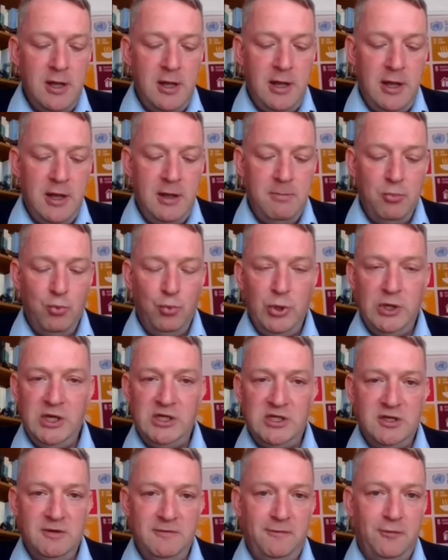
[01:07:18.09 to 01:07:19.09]
We need
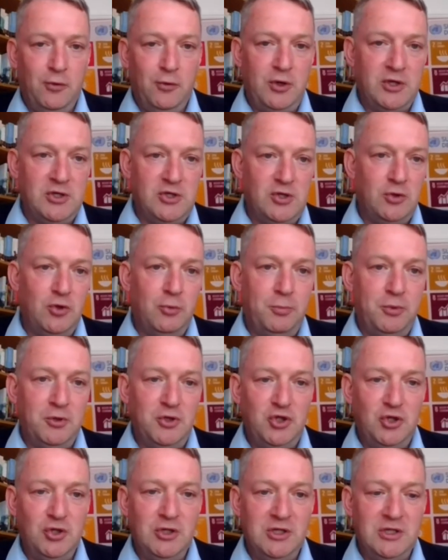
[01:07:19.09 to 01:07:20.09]
to focus on
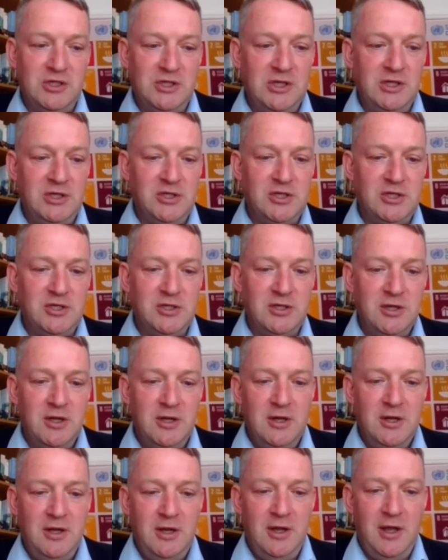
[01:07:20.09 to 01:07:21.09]
opportunities
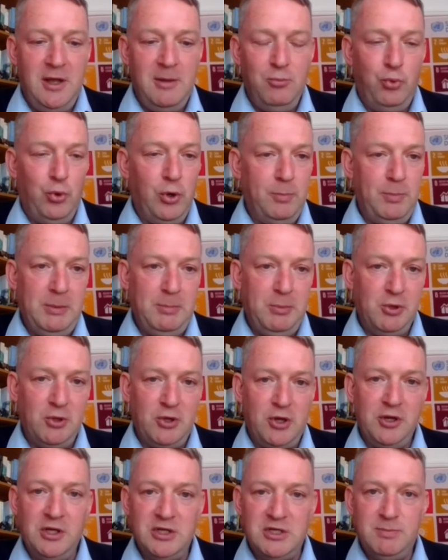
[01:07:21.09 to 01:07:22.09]
where people
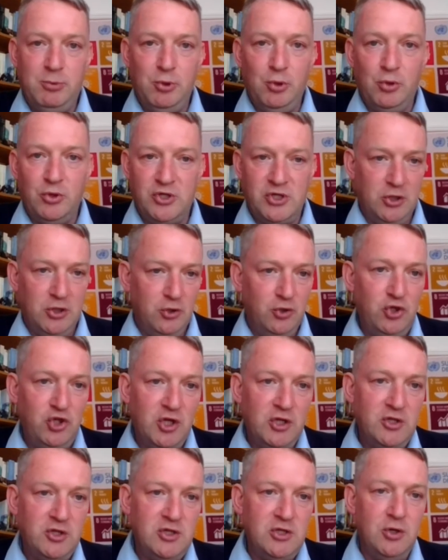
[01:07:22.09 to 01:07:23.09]
can explore
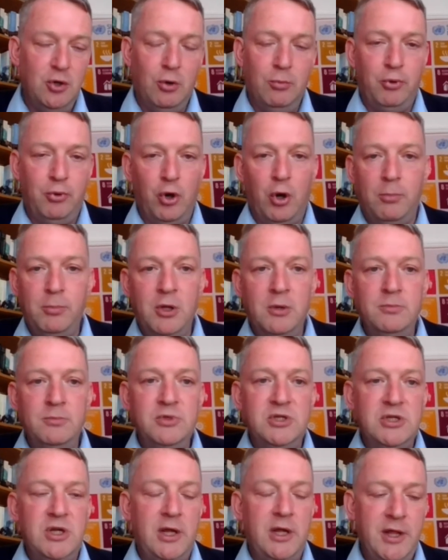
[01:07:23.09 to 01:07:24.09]
solutions, not
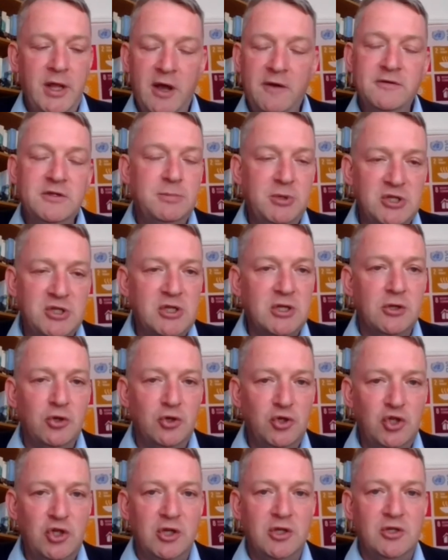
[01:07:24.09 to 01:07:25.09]
problems. And they have to be
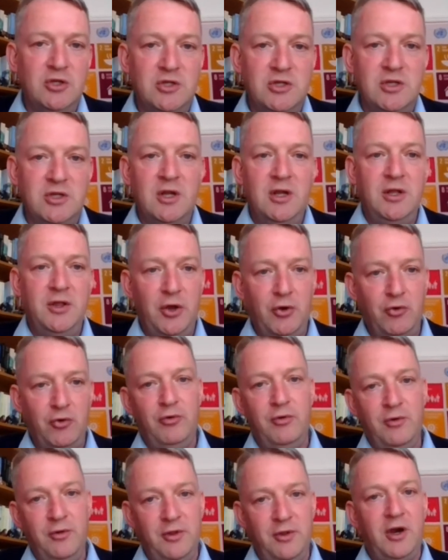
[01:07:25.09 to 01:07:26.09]
solutions that
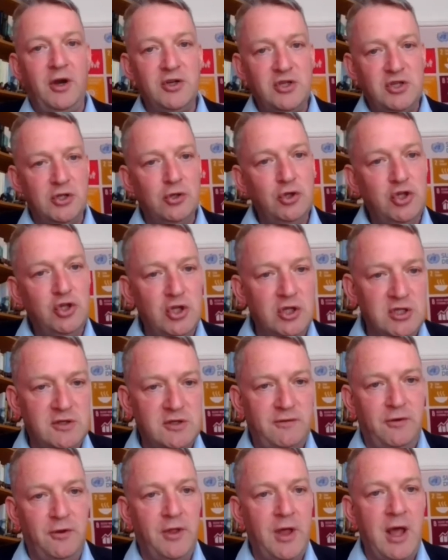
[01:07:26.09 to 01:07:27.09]
are solutions
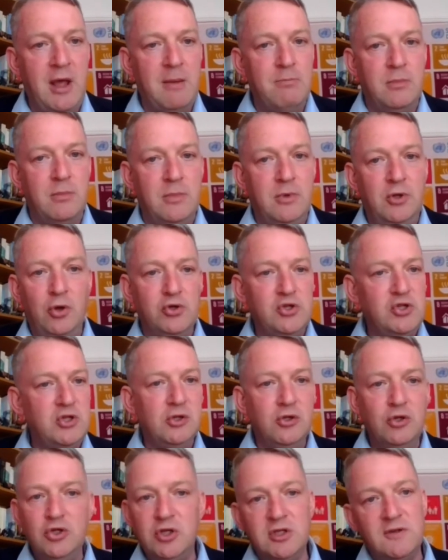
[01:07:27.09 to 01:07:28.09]
for them, not
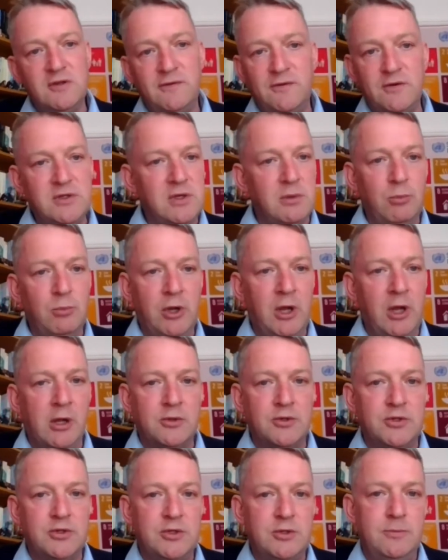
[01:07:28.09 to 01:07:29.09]
solutions for someone
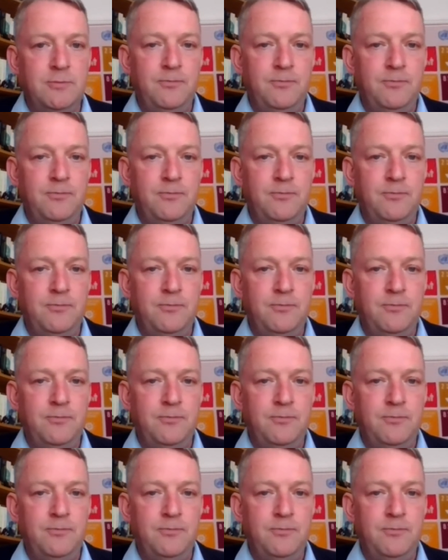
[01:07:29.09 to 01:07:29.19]
else.